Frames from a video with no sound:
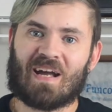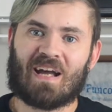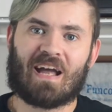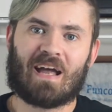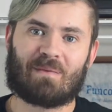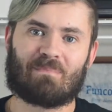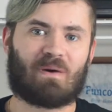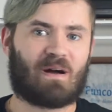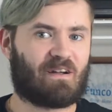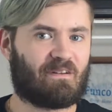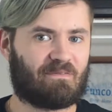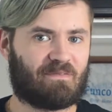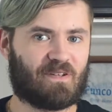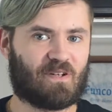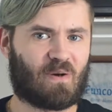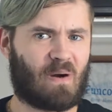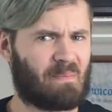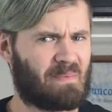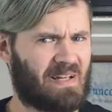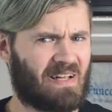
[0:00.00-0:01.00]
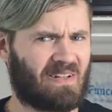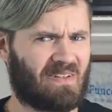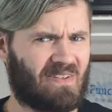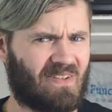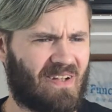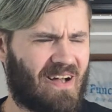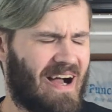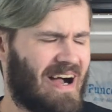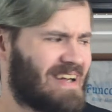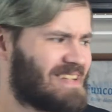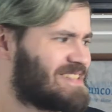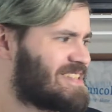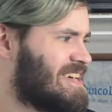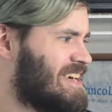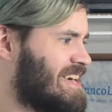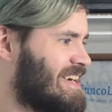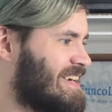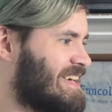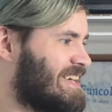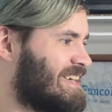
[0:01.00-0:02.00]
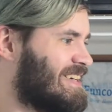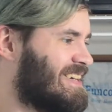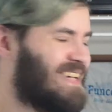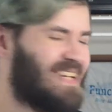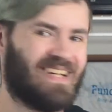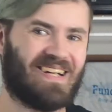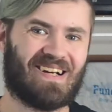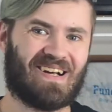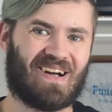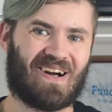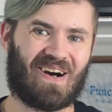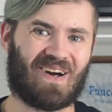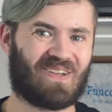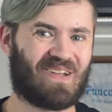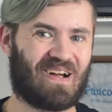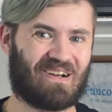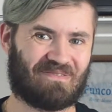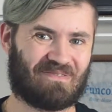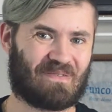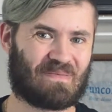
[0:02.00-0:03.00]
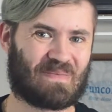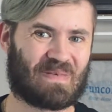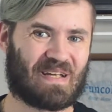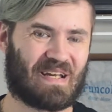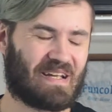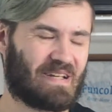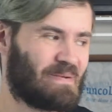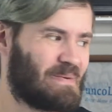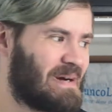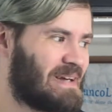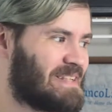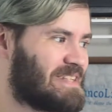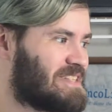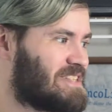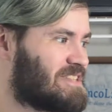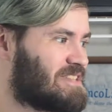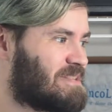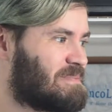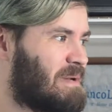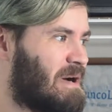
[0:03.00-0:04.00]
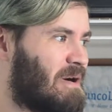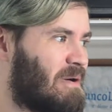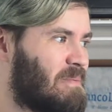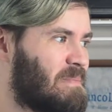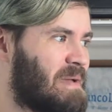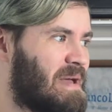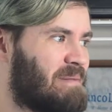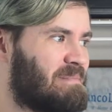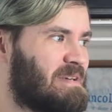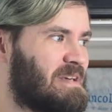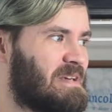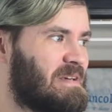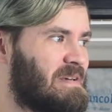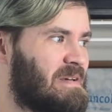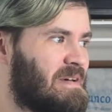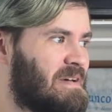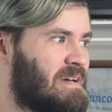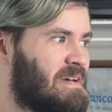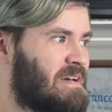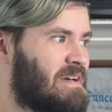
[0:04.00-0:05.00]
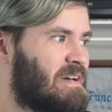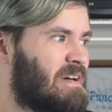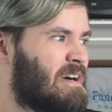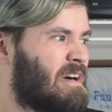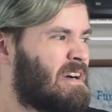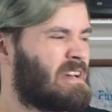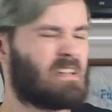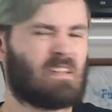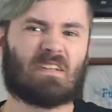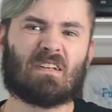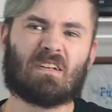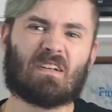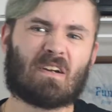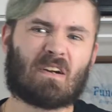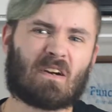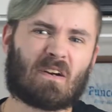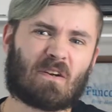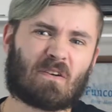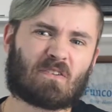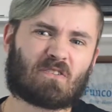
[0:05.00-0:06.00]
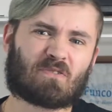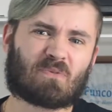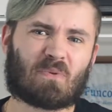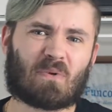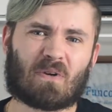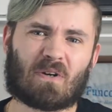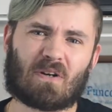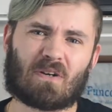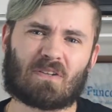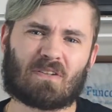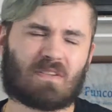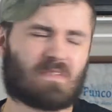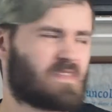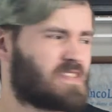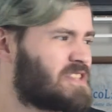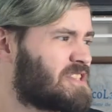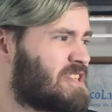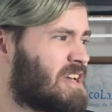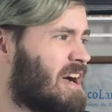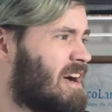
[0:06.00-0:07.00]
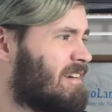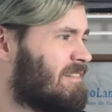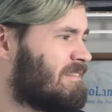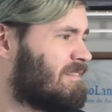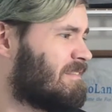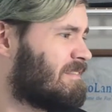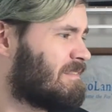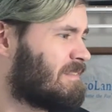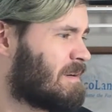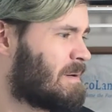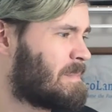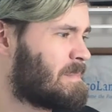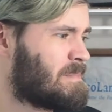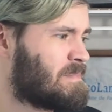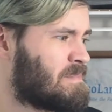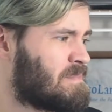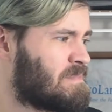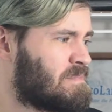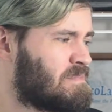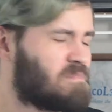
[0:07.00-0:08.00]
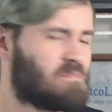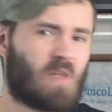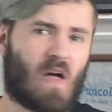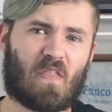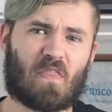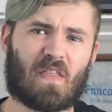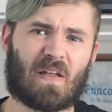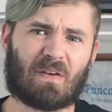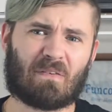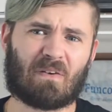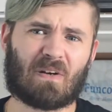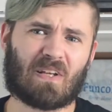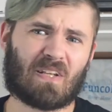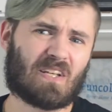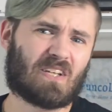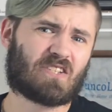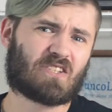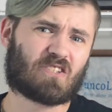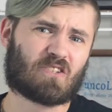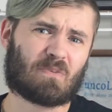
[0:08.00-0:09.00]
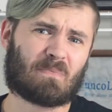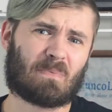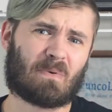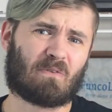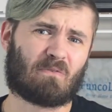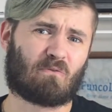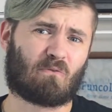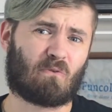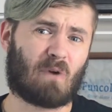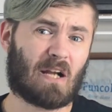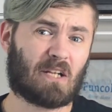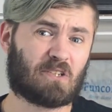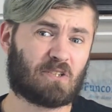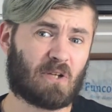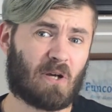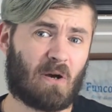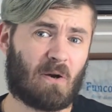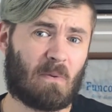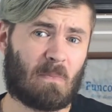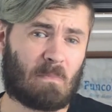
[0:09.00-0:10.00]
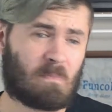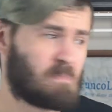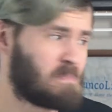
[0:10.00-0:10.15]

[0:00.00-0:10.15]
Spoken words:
And by a few, I mean a lot. A lot for me, anyway. This is about maybe a year's worth of stuff from nothing really super retro,